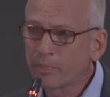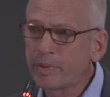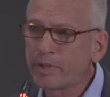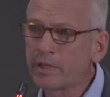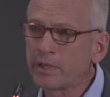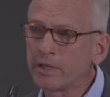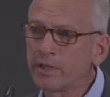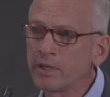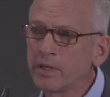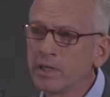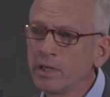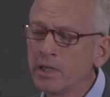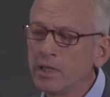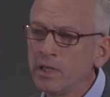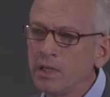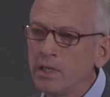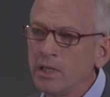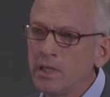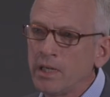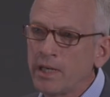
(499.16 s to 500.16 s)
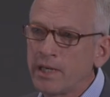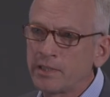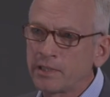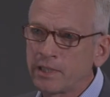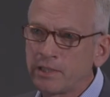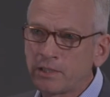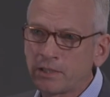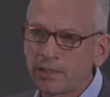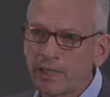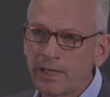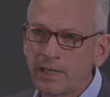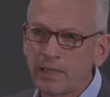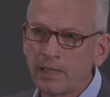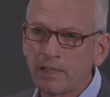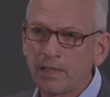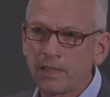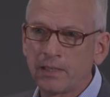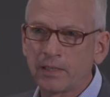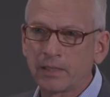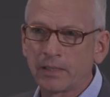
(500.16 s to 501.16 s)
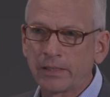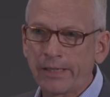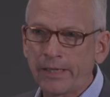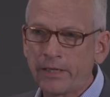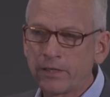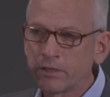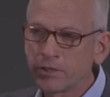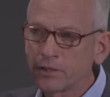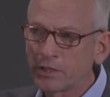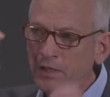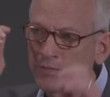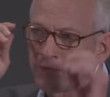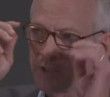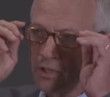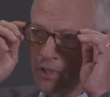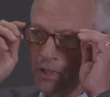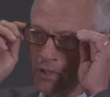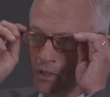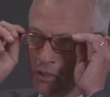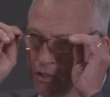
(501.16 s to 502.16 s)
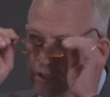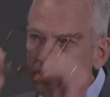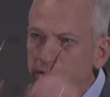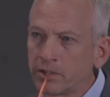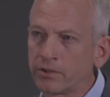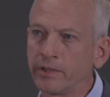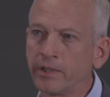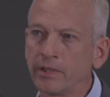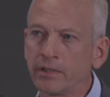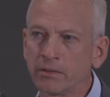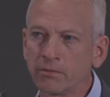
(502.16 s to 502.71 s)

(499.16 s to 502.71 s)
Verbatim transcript: appeared, as I said, in the later 17th century.